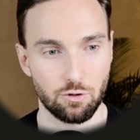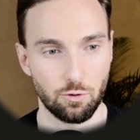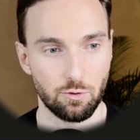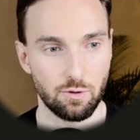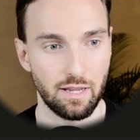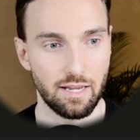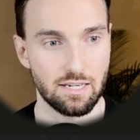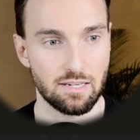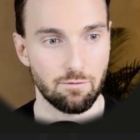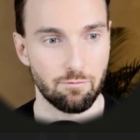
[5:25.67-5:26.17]
to
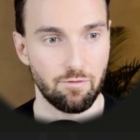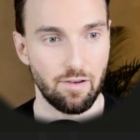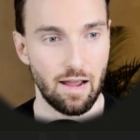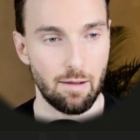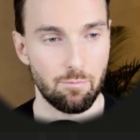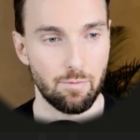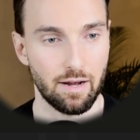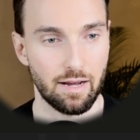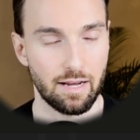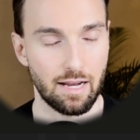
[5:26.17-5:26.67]
this
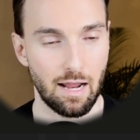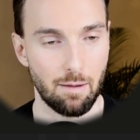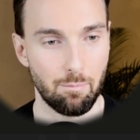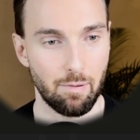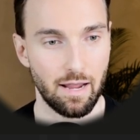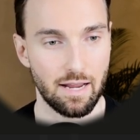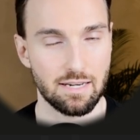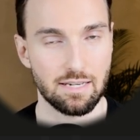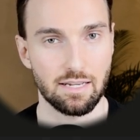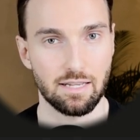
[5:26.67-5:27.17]
fabric
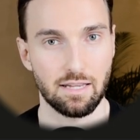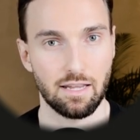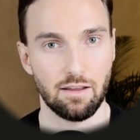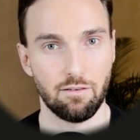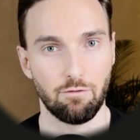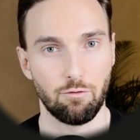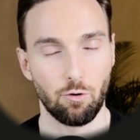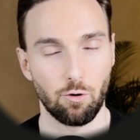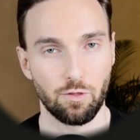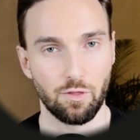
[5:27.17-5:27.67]

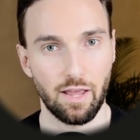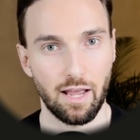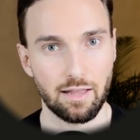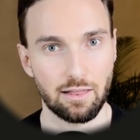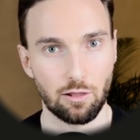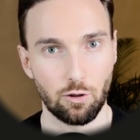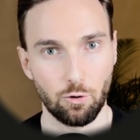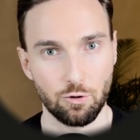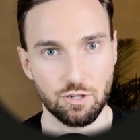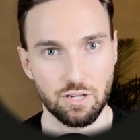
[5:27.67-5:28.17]
capacity for
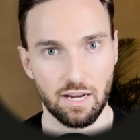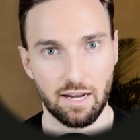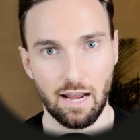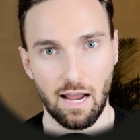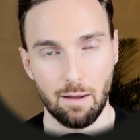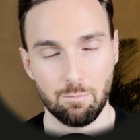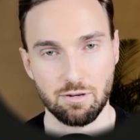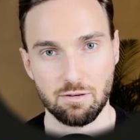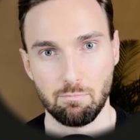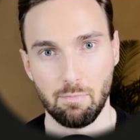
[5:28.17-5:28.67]
that Logic
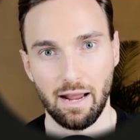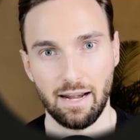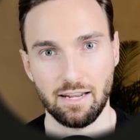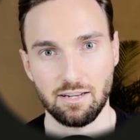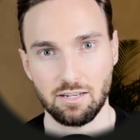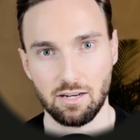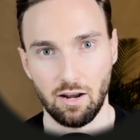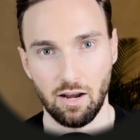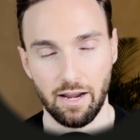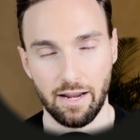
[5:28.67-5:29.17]
App's
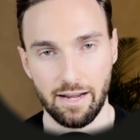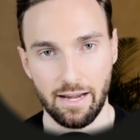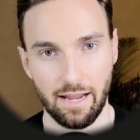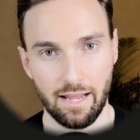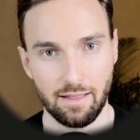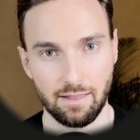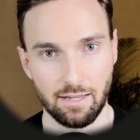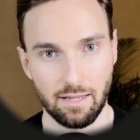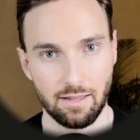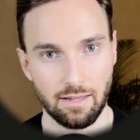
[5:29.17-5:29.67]
managed
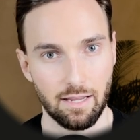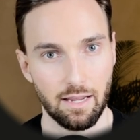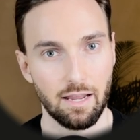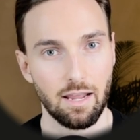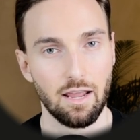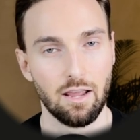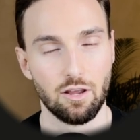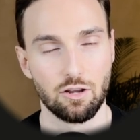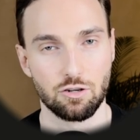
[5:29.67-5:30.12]
identity